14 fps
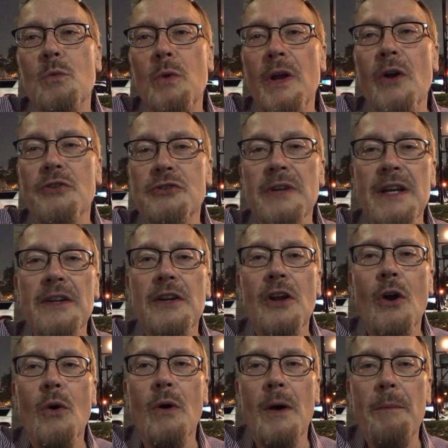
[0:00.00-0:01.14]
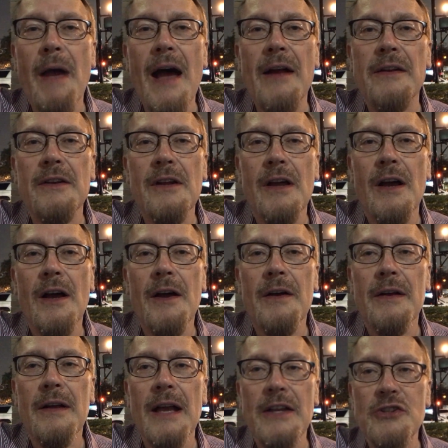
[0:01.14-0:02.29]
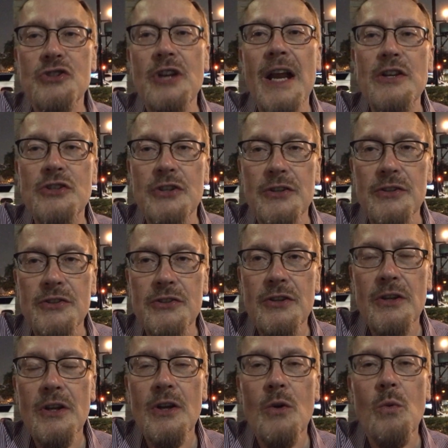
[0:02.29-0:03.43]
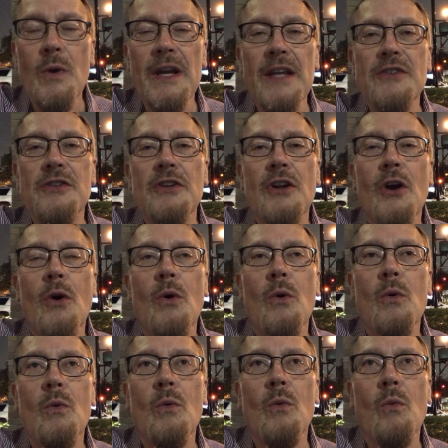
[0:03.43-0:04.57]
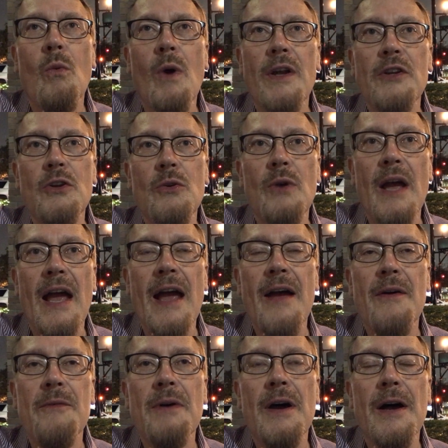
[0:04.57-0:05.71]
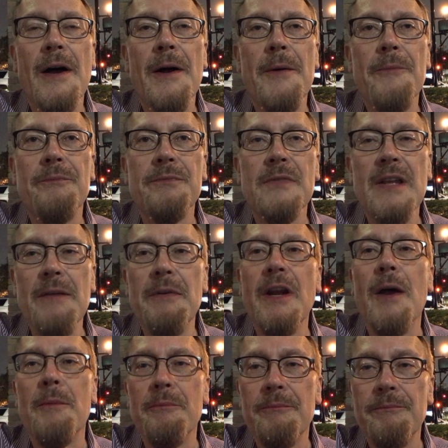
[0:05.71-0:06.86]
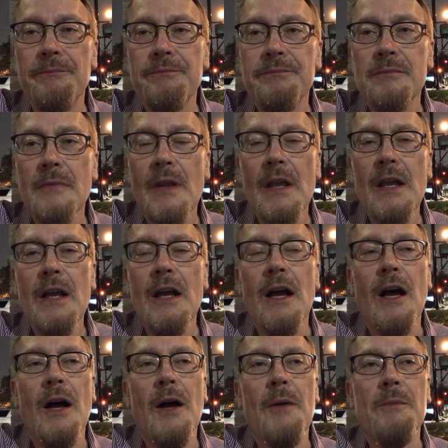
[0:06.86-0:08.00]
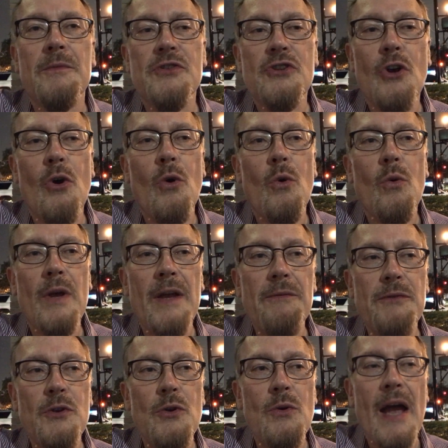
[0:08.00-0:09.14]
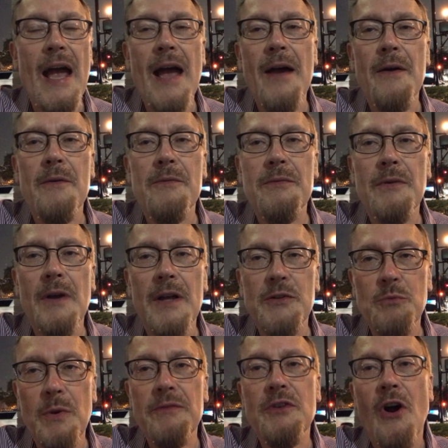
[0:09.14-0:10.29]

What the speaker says: We also need to know about exchanges. We need to know what you have given up. So if you have, as we